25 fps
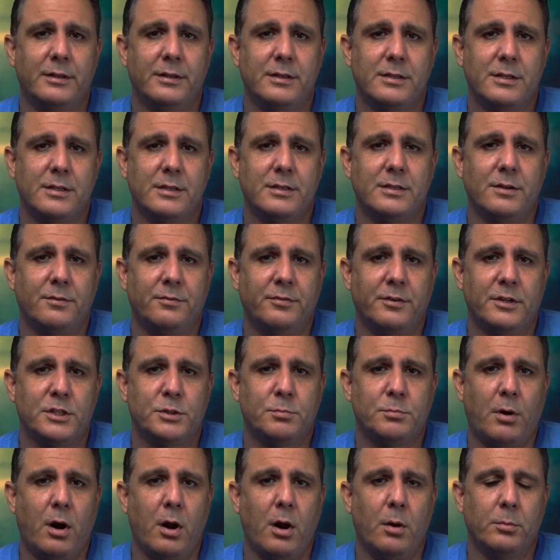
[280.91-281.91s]
this is a
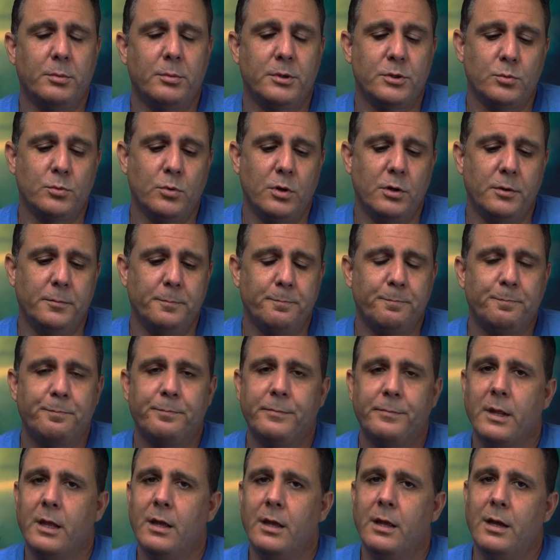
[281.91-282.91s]
fixed problem as well.
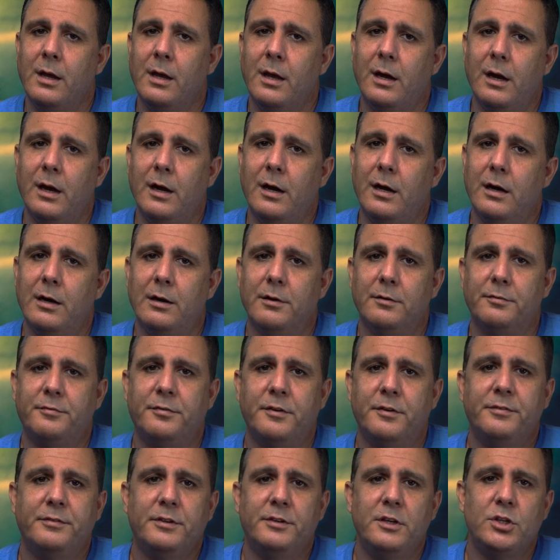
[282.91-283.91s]

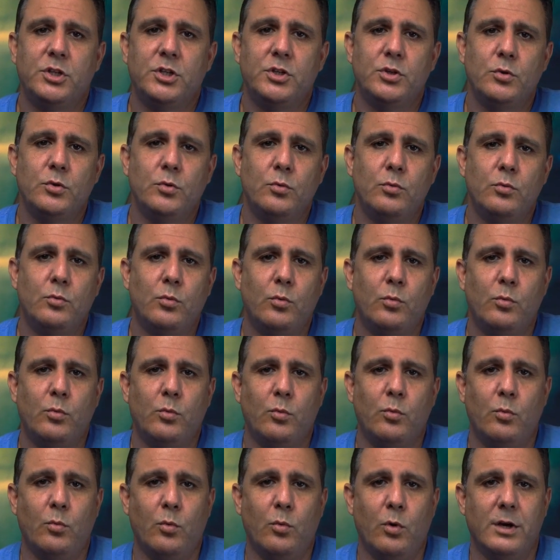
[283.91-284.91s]
Fifth issue
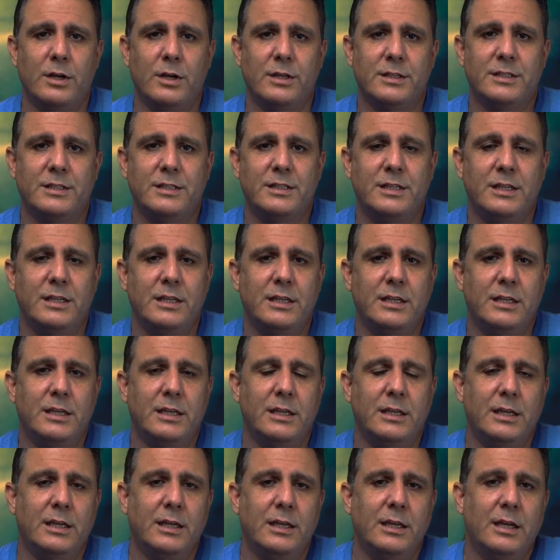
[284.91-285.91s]
was
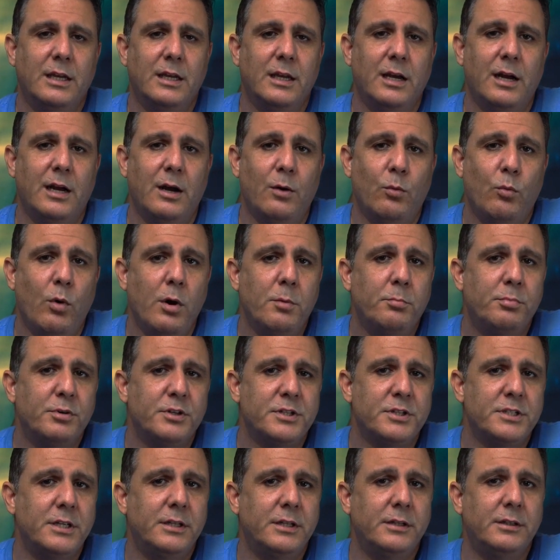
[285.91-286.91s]
the
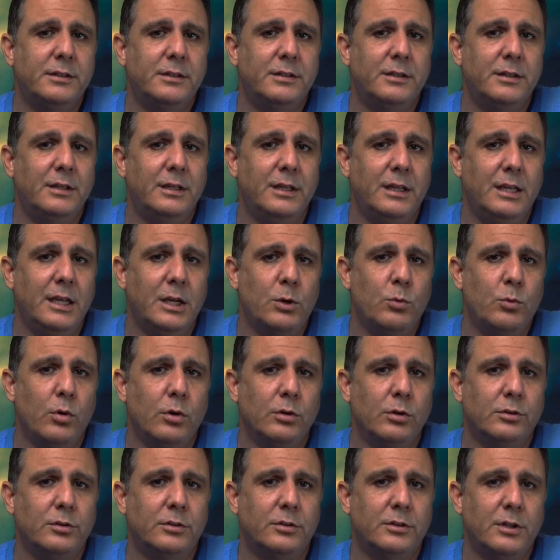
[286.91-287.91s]
1%
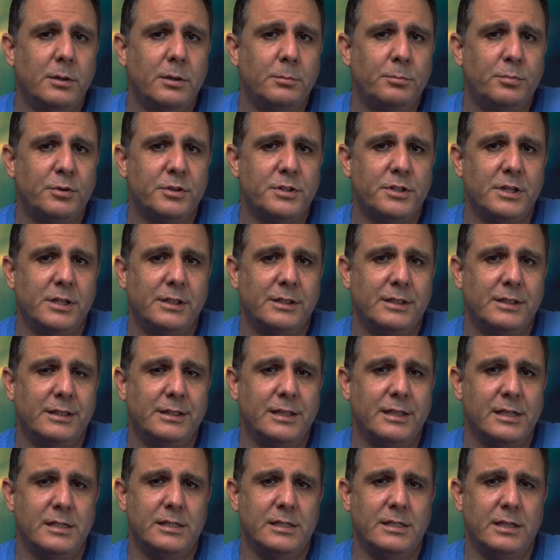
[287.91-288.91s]
equal to 10%
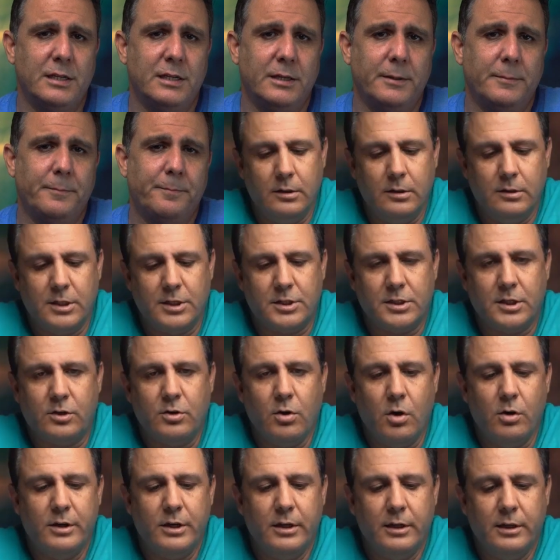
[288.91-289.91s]
intensity. The
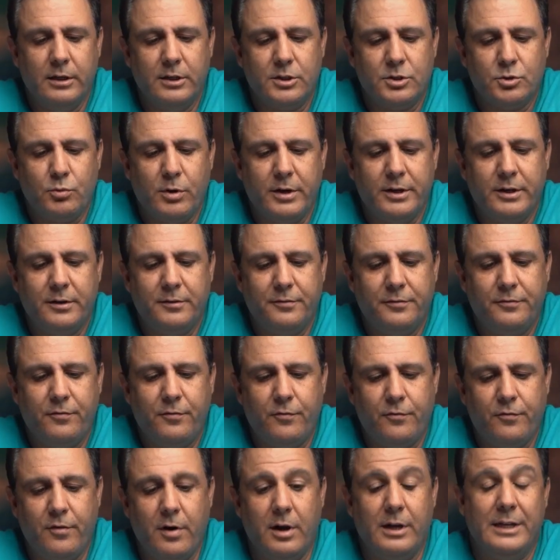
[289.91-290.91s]
Sokani is rated,
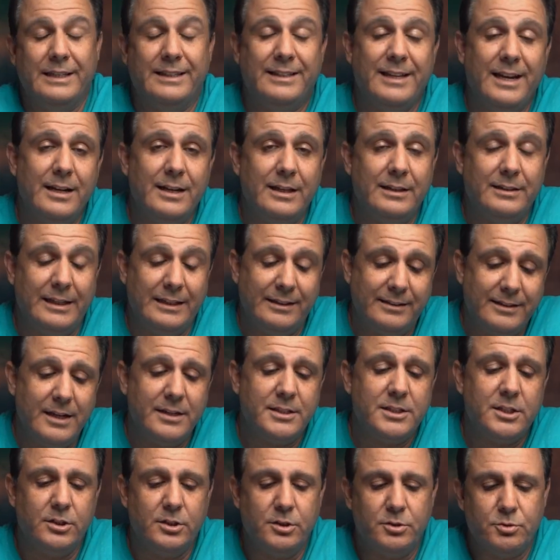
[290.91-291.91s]
the
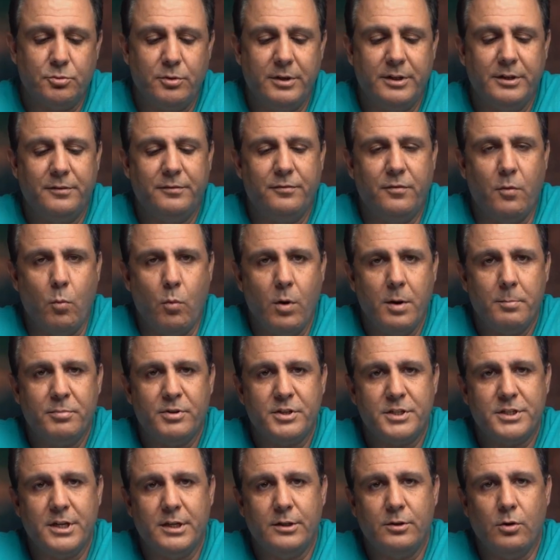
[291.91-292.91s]
intensity is rated from
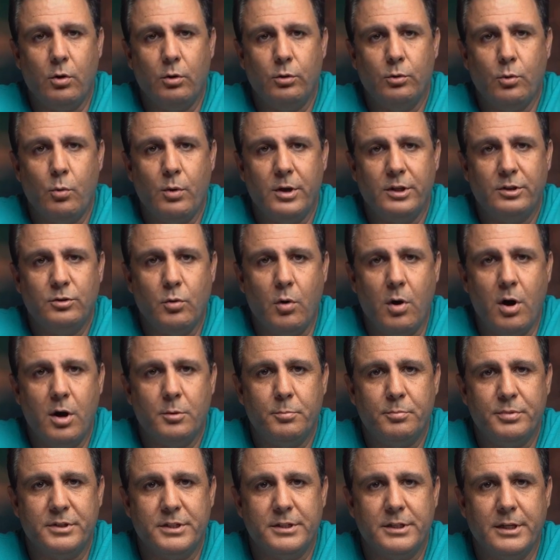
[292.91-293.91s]
1% all the way to
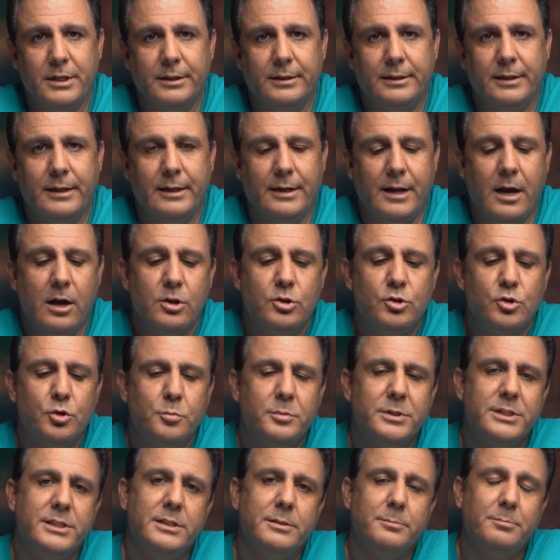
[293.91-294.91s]
100%. And
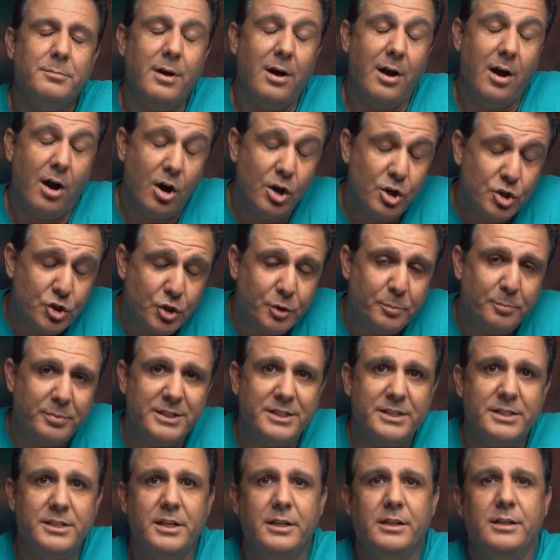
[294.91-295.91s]

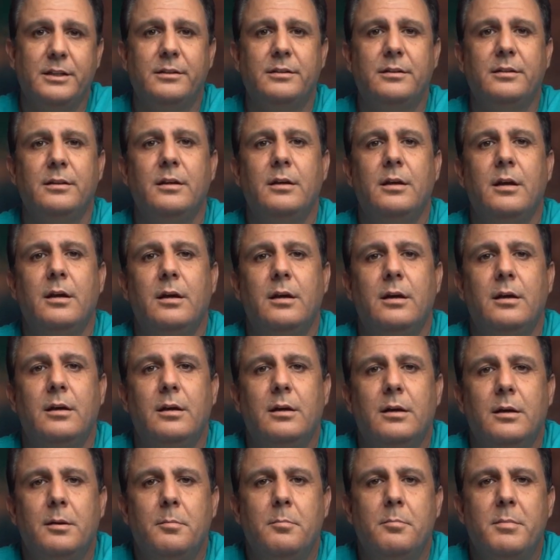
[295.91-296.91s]
100%
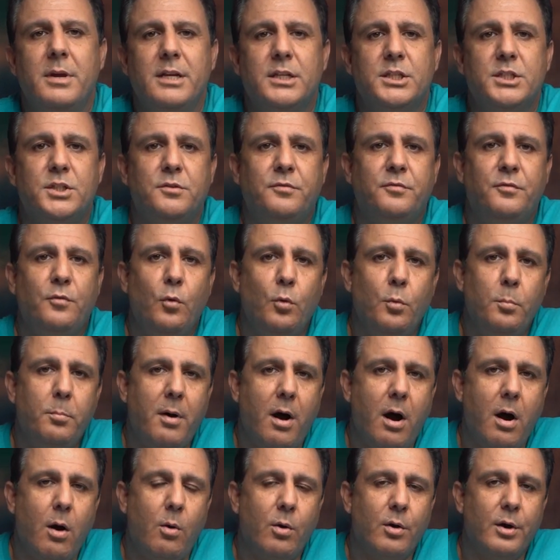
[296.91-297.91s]
means full
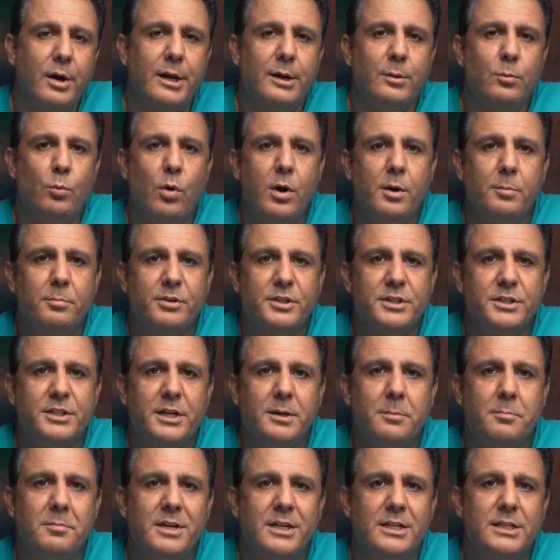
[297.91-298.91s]
power and
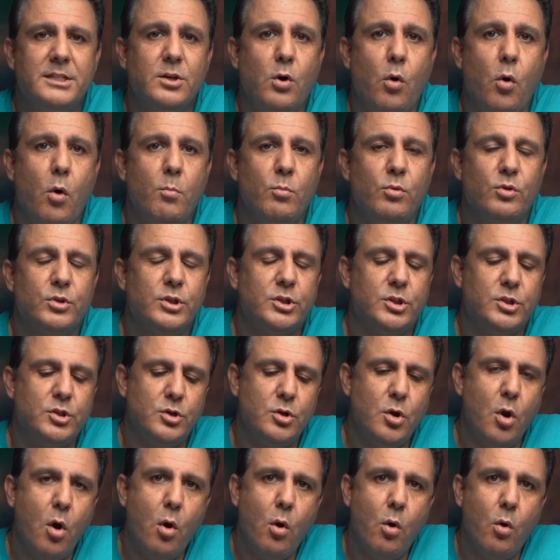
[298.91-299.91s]
1% means almost
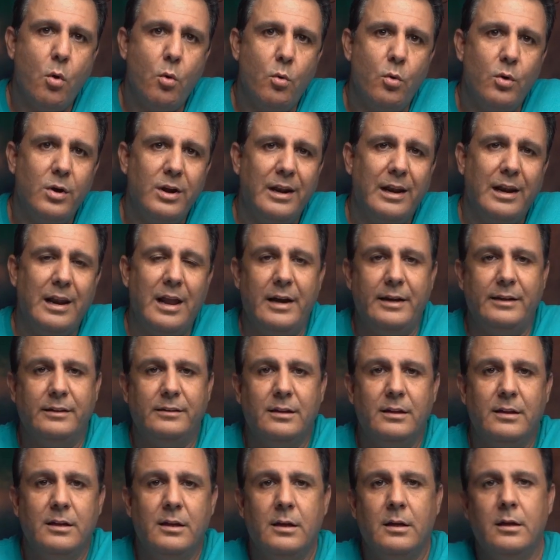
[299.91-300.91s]
no
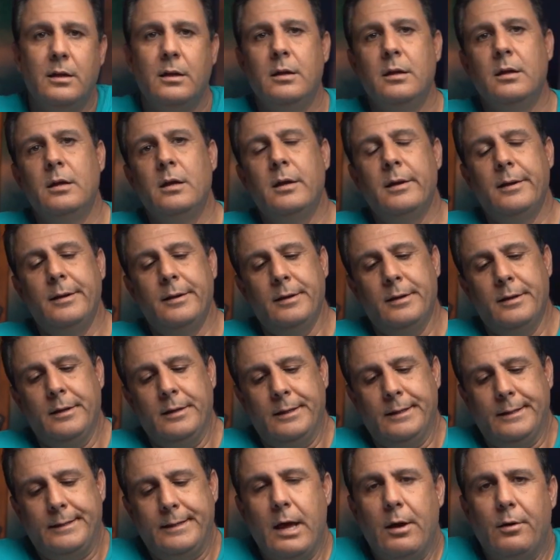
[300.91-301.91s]
light.
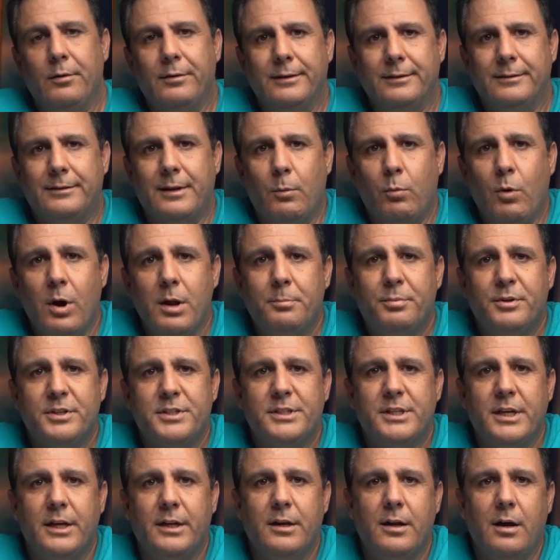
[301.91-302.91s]
Now, the
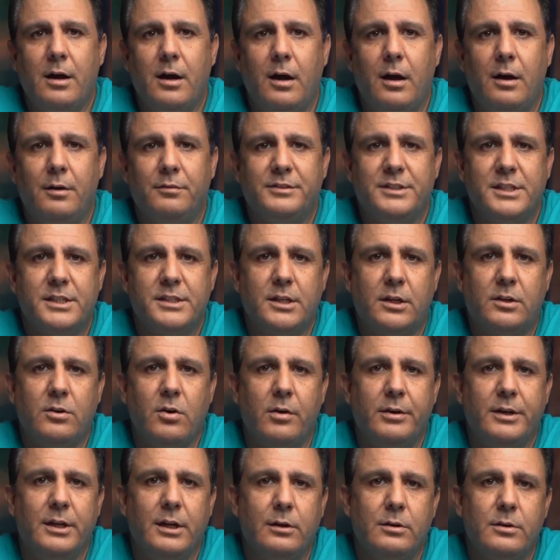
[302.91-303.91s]
1% of the
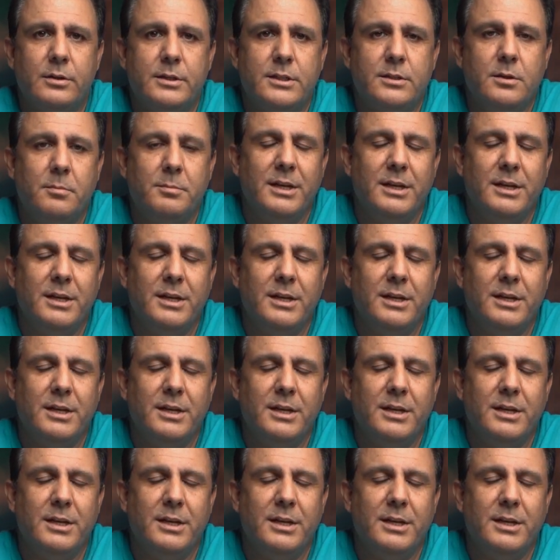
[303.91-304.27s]
Sokani looks to